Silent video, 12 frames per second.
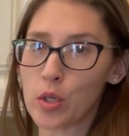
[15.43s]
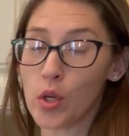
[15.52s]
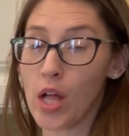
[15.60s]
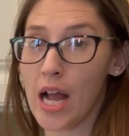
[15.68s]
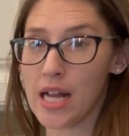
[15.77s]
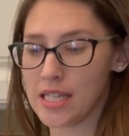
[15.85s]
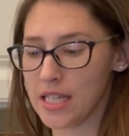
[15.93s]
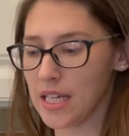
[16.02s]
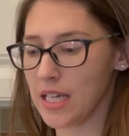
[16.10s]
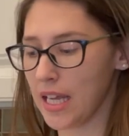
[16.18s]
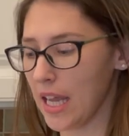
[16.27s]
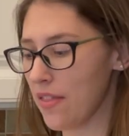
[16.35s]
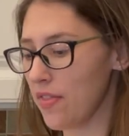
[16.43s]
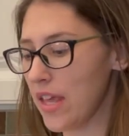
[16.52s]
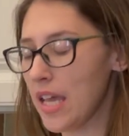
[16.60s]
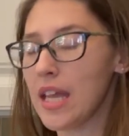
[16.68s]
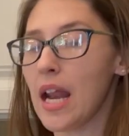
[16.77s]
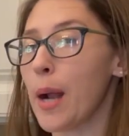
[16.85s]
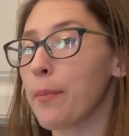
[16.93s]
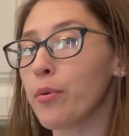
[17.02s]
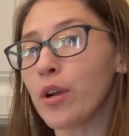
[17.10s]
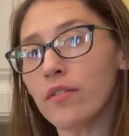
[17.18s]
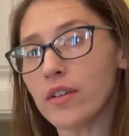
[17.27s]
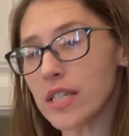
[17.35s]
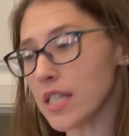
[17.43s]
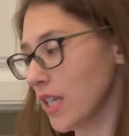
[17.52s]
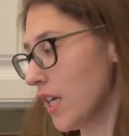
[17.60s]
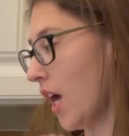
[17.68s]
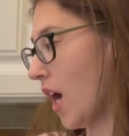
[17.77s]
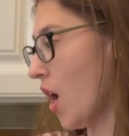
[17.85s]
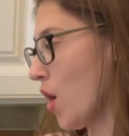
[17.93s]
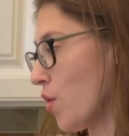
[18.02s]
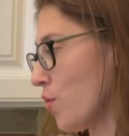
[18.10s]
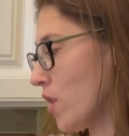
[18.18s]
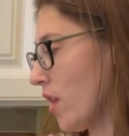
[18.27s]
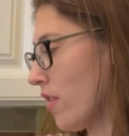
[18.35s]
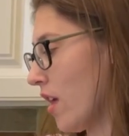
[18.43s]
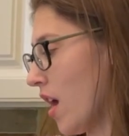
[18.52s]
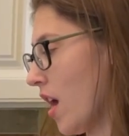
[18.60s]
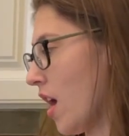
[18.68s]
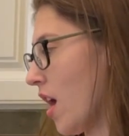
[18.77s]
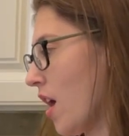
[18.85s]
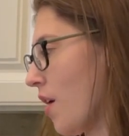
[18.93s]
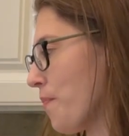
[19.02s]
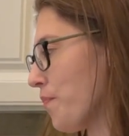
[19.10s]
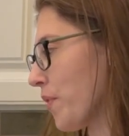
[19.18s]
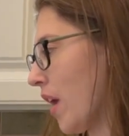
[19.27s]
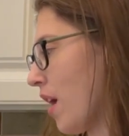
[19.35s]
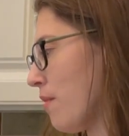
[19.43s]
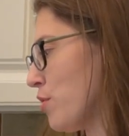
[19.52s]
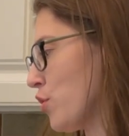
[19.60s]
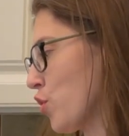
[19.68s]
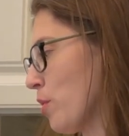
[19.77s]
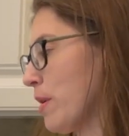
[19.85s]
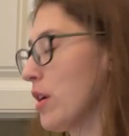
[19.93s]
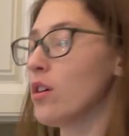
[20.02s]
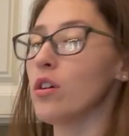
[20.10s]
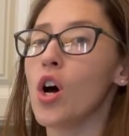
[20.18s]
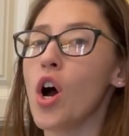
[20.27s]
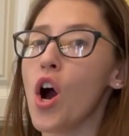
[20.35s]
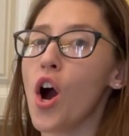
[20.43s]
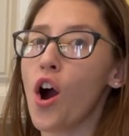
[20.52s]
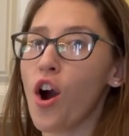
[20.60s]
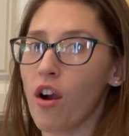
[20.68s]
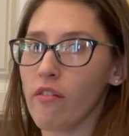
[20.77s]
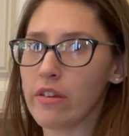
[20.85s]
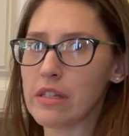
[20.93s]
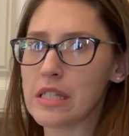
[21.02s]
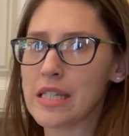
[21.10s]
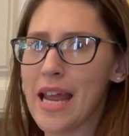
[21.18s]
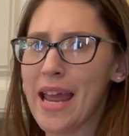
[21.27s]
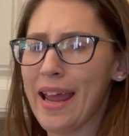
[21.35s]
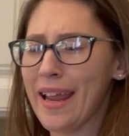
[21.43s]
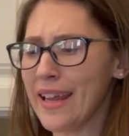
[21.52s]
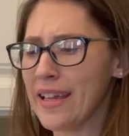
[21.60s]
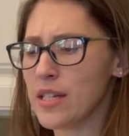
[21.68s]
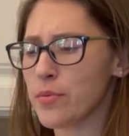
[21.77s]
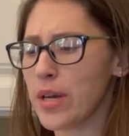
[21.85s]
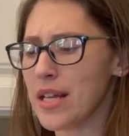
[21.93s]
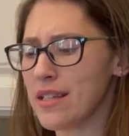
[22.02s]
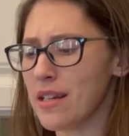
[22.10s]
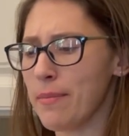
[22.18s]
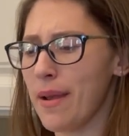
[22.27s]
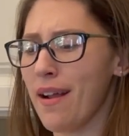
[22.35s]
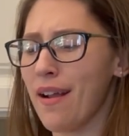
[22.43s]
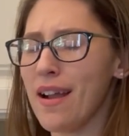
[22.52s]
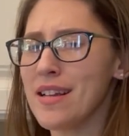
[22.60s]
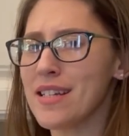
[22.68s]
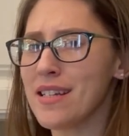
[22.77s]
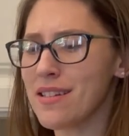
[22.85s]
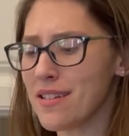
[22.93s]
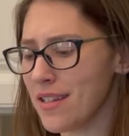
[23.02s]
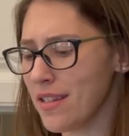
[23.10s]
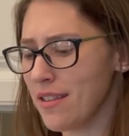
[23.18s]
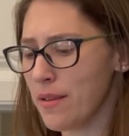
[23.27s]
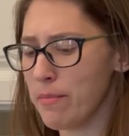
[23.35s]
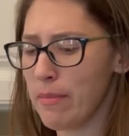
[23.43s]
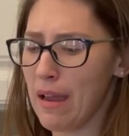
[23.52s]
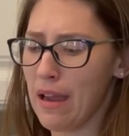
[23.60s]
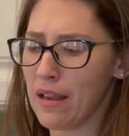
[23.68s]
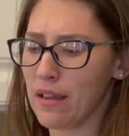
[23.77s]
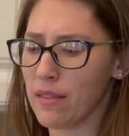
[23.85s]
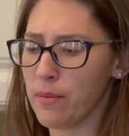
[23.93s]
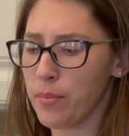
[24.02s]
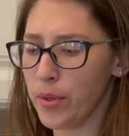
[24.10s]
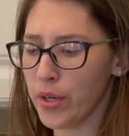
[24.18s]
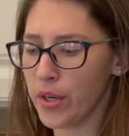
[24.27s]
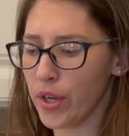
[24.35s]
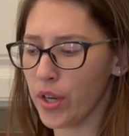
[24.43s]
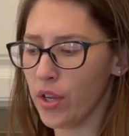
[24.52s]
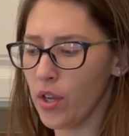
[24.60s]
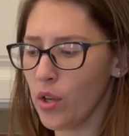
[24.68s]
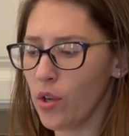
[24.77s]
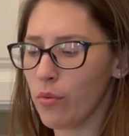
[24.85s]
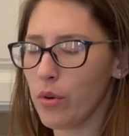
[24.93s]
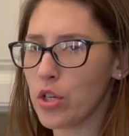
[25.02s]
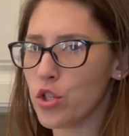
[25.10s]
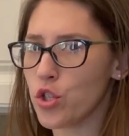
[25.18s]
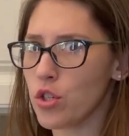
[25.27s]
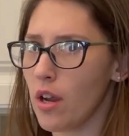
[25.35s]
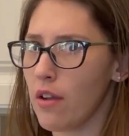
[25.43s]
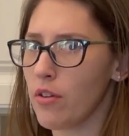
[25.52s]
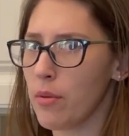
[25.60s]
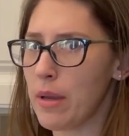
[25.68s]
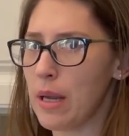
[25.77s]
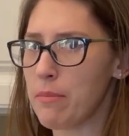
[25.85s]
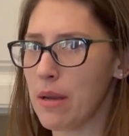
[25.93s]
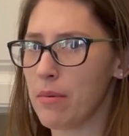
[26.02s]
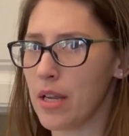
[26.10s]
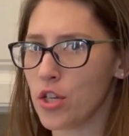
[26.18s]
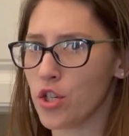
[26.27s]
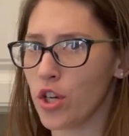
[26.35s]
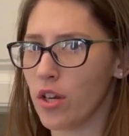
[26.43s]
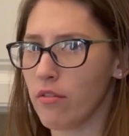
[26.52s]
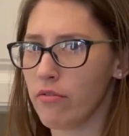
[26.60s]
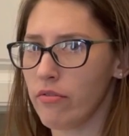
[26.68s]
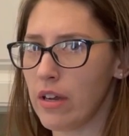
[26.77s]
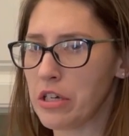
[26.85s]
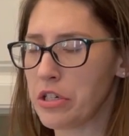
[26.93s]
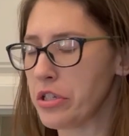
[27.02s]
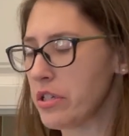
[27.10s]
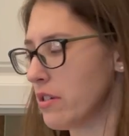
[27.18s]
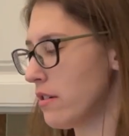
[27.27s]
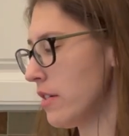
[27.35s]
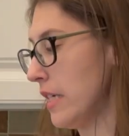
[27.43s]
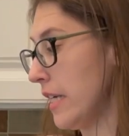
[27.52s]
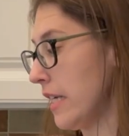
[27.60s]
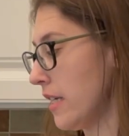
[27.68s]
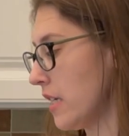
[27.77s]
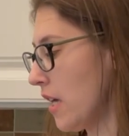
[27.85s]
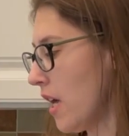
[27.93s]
Classic, and then I previously owned the NutriMill Harvest. And when I sent it back, I didn't send them back the book, which I felt bad. Maybe I should have. I just didn't.